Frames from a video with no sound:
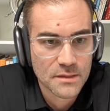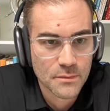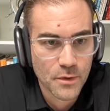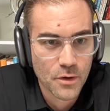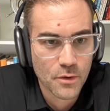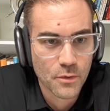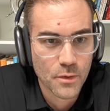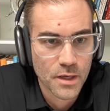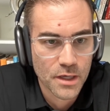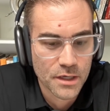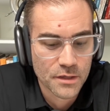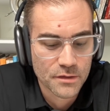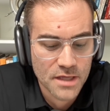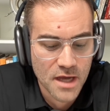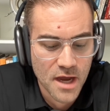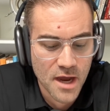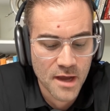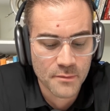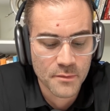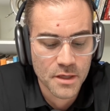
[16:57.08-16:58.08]
about where your
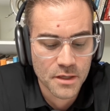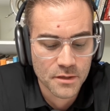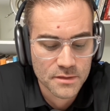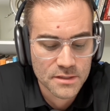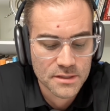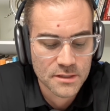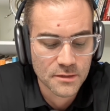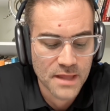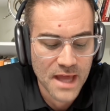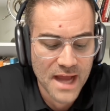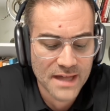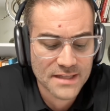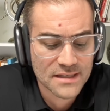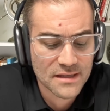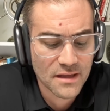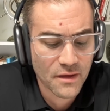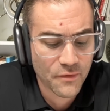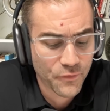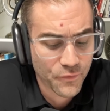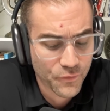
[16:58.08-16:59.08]
time goes. So that's
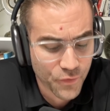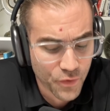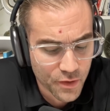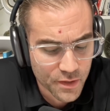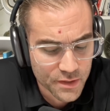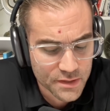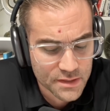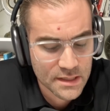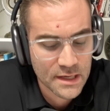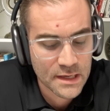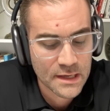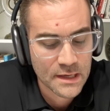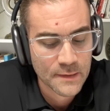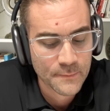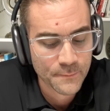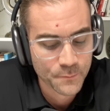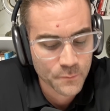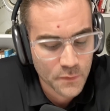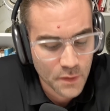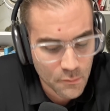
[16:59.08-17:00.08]
the first
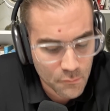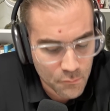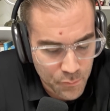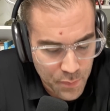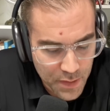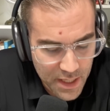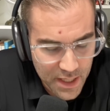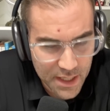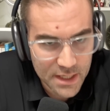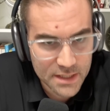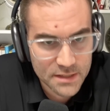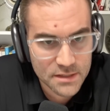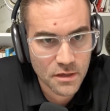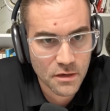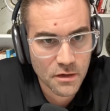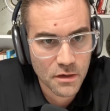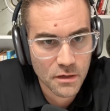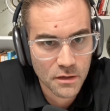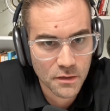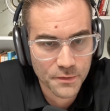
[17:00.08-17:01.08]
biggest
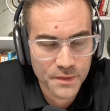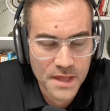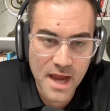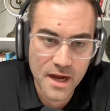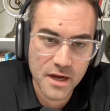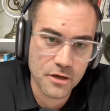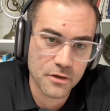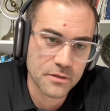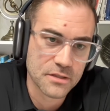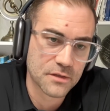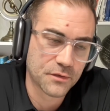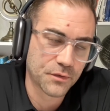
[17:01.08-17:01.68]
hurdle. That goes